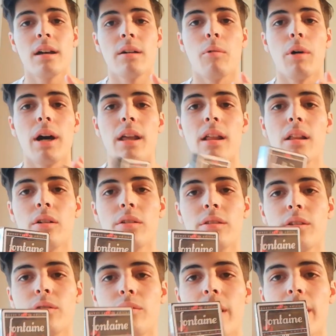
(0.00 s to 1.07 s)
while on
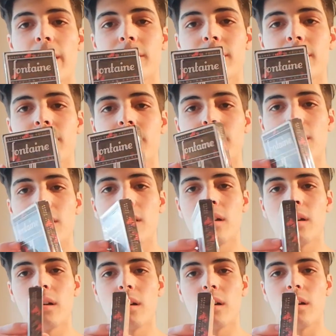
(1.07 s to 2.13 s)
the rest
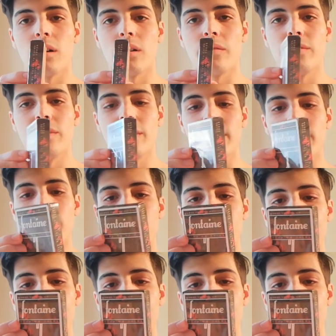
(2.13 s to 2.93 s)
of the